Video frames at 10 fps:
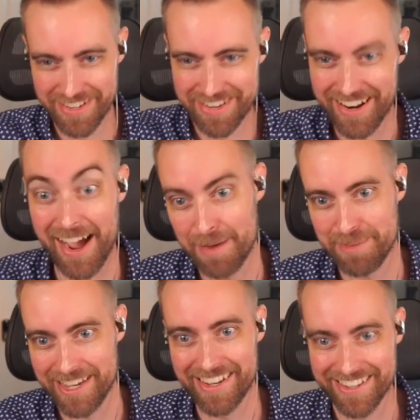not
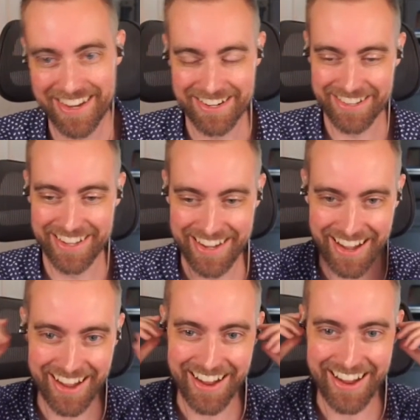be, essentially.
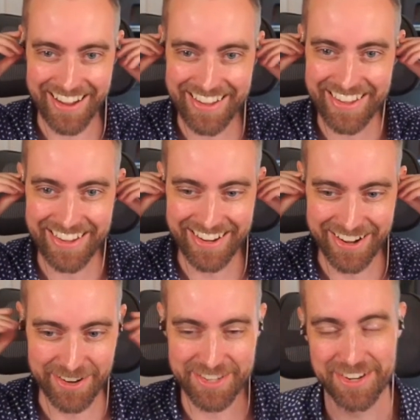
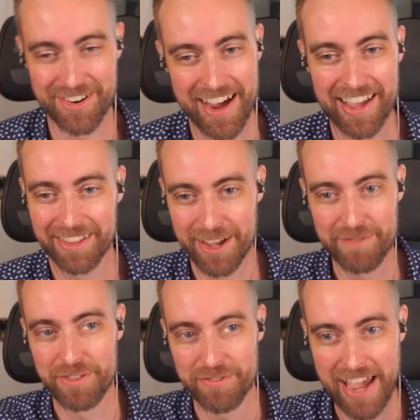So I
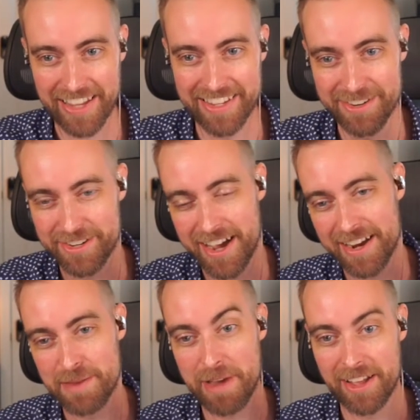love the fact that you're
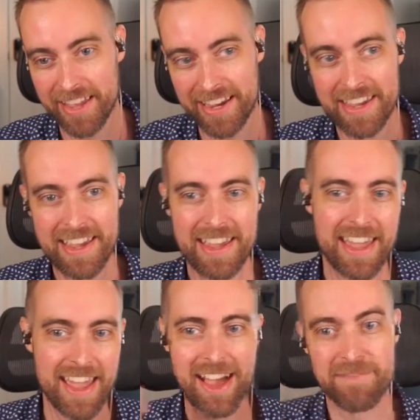talking about like,
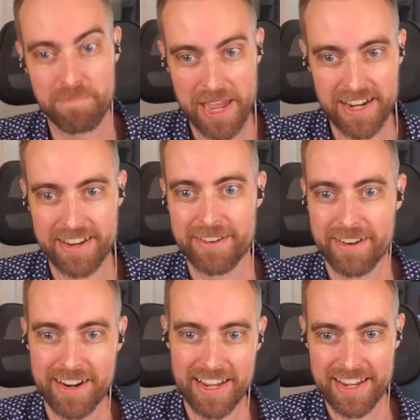hey, I've been
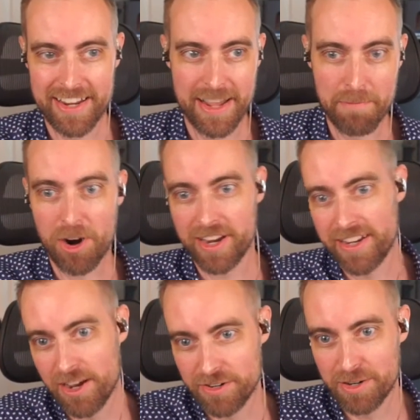here in a market
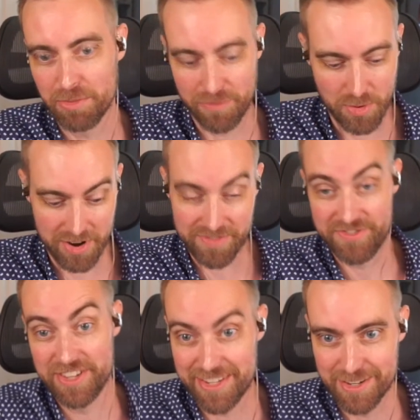downturn before.
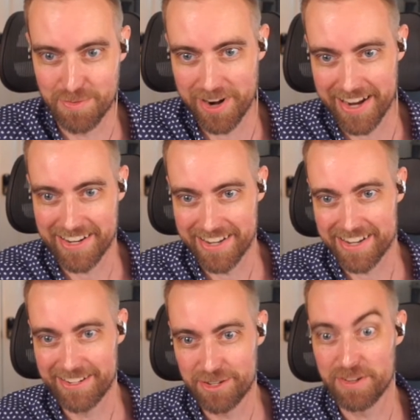This is what I
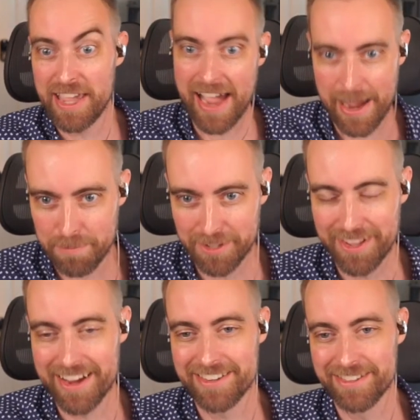did to
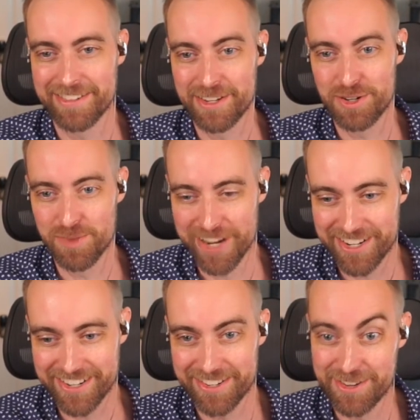capitalize on the
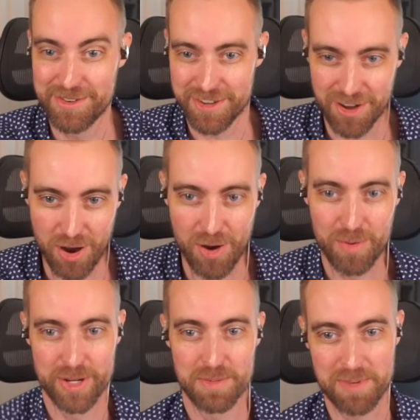situation. So you can
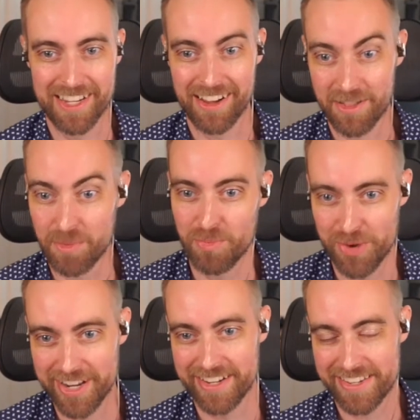always be on the
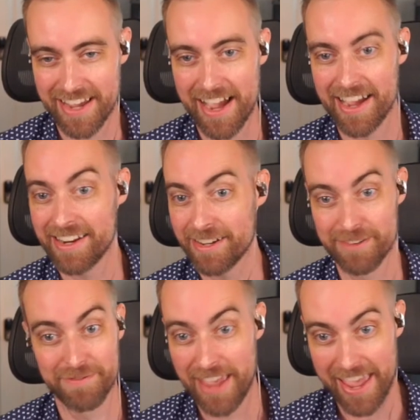winning side
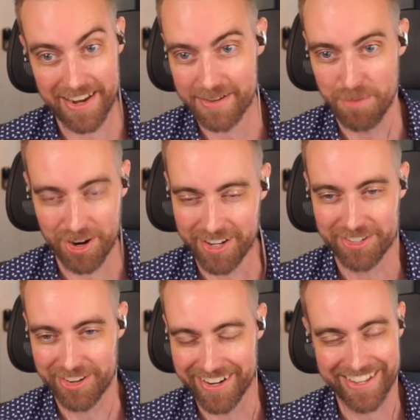of any market
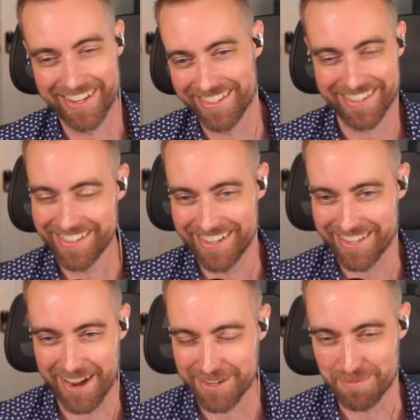trend. It's
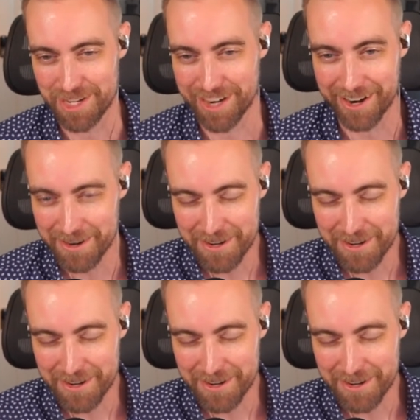awesome to hear.